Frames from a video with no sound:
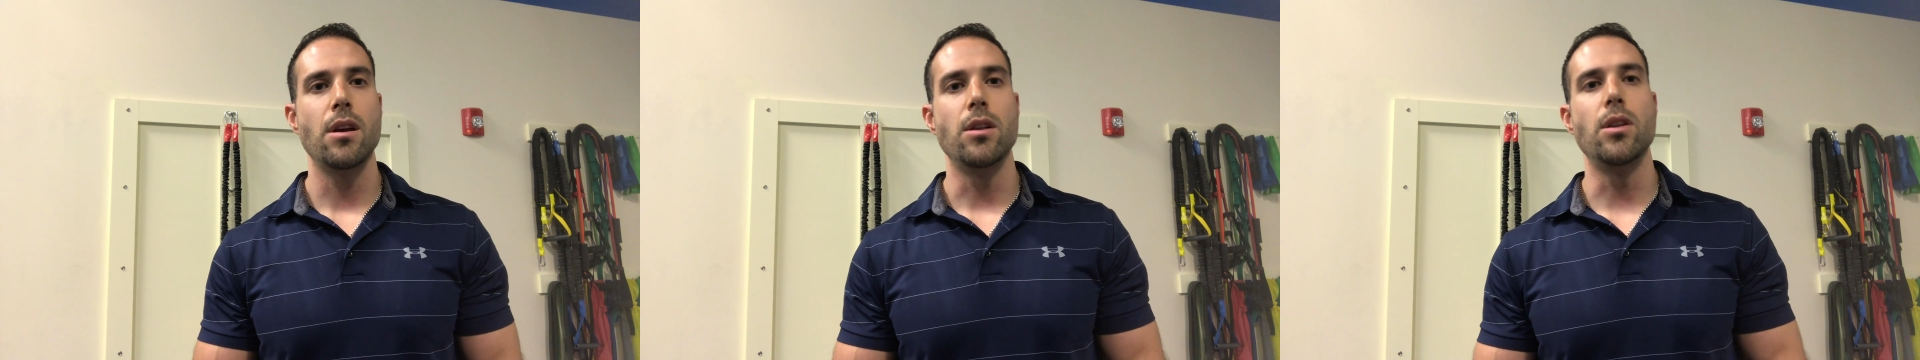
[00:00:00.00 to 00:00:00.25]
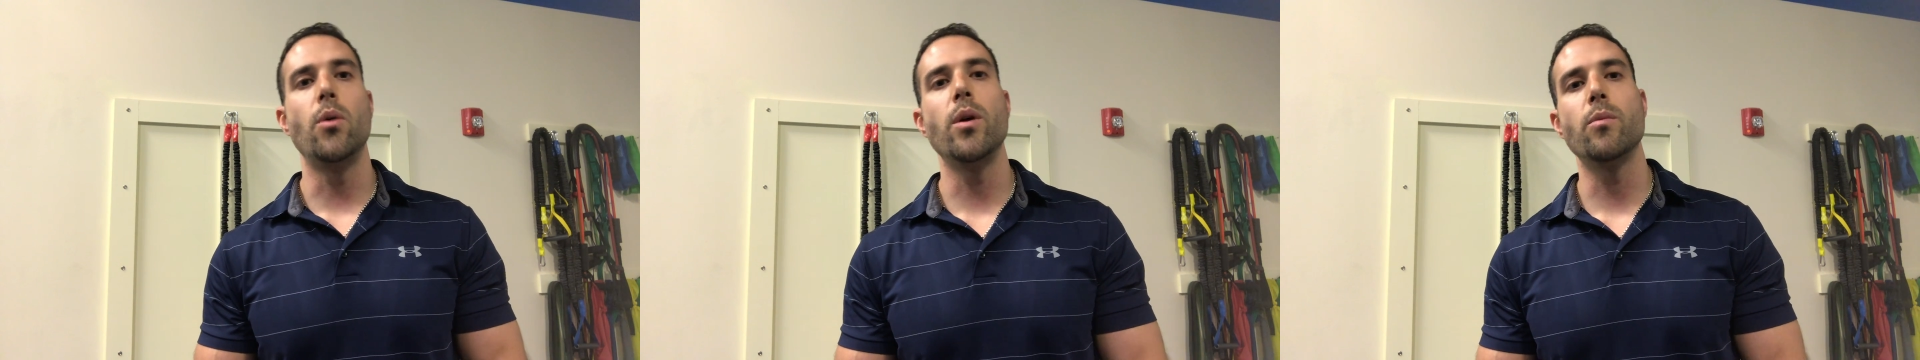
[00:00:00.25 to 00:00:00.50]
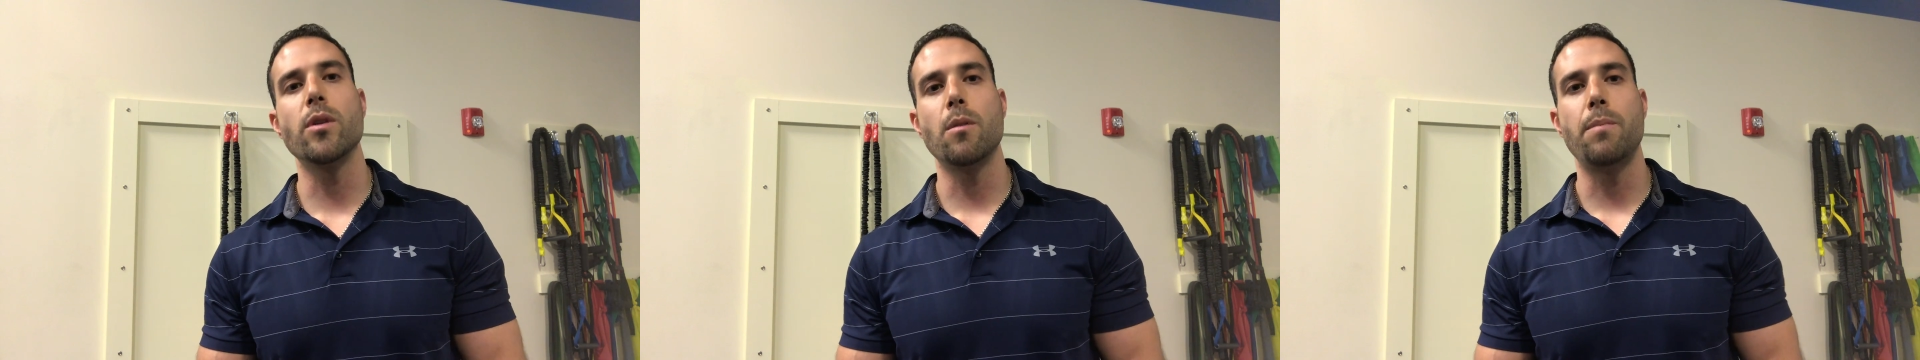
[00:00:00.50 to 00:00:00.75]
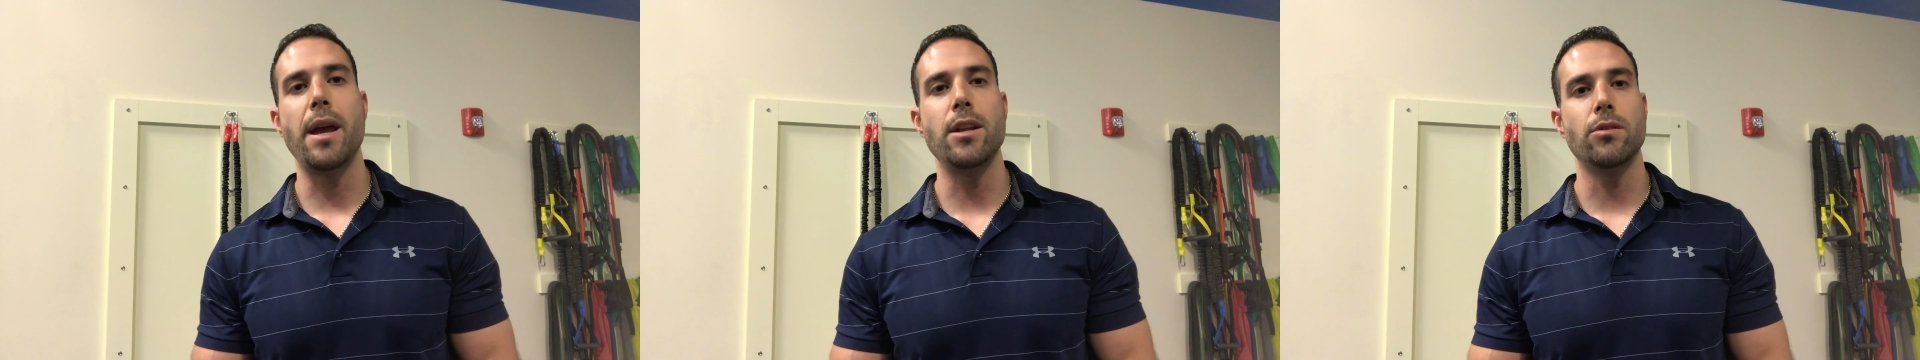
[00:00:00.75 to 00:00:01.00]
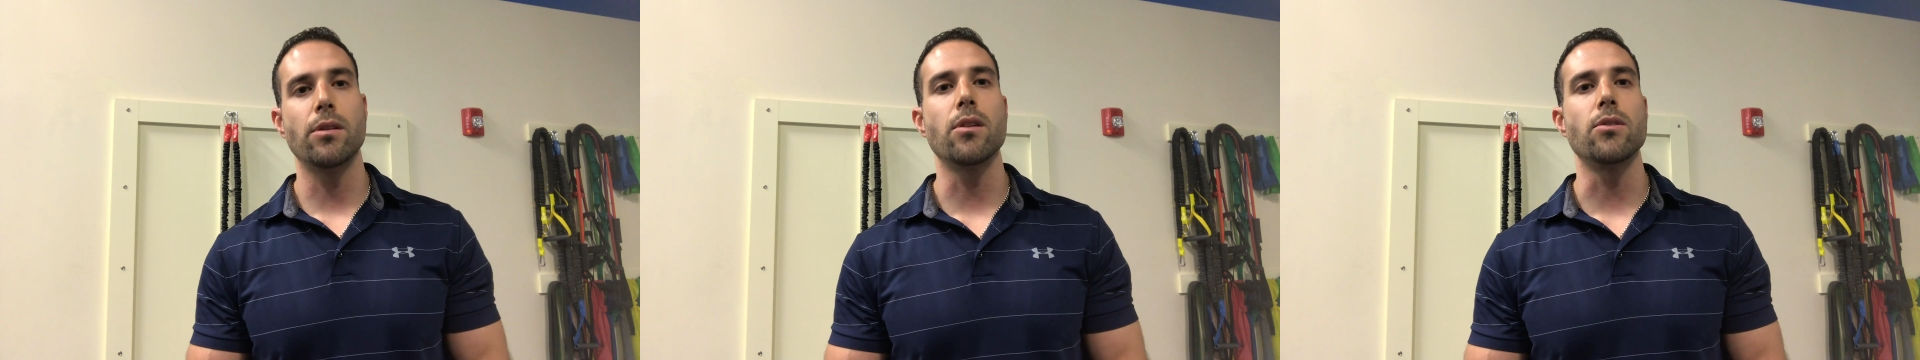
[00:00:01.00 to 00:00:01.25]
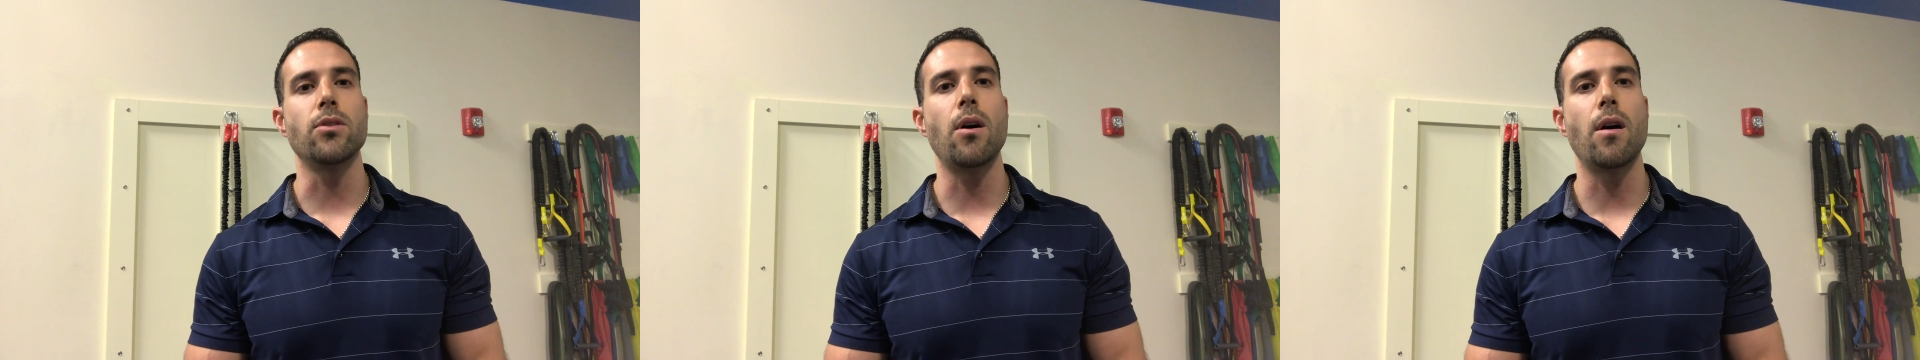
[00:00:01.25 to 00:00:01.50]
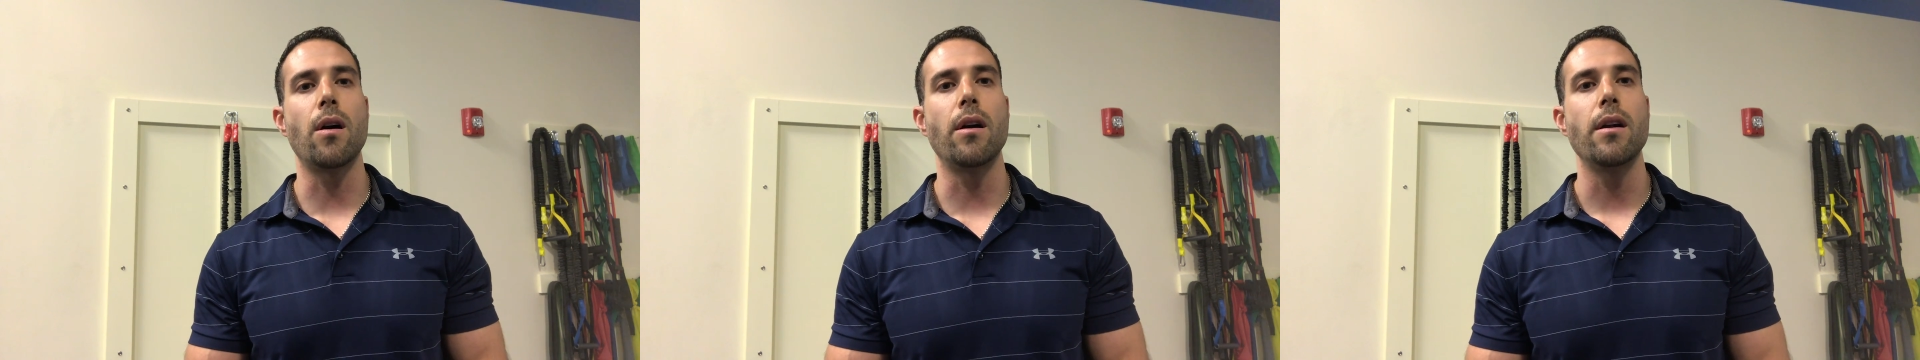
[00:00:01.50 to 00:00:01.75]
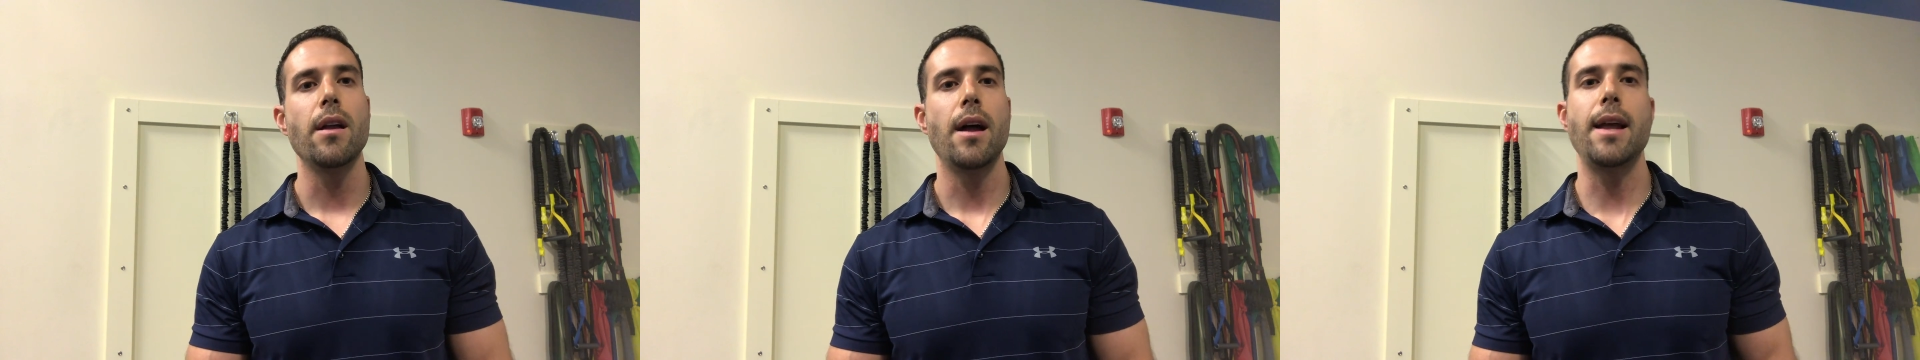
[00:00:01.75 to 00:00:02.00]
knowing what your pain triggers are